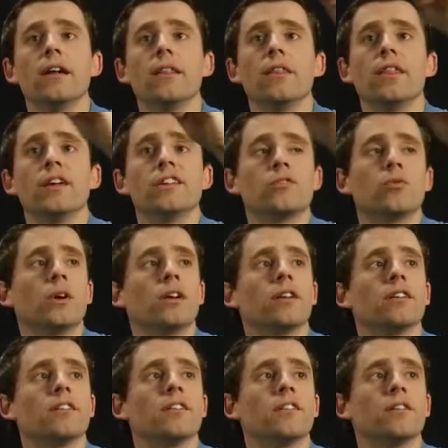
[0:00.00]
This one
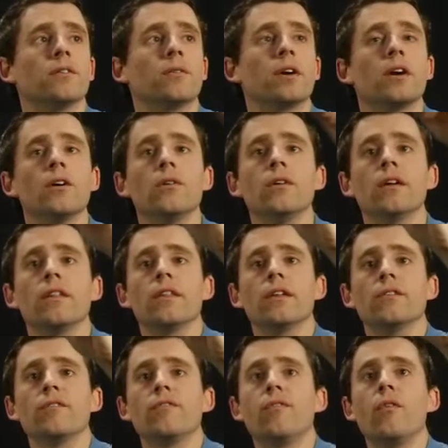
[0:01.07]
is 0,
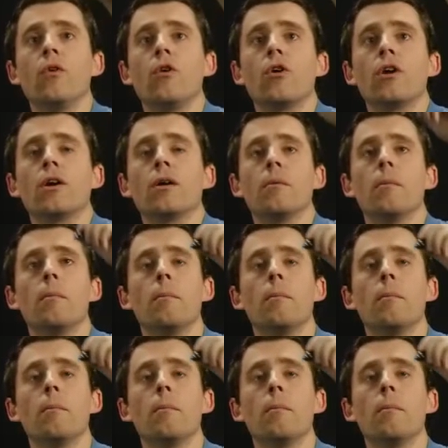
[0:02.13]
then 4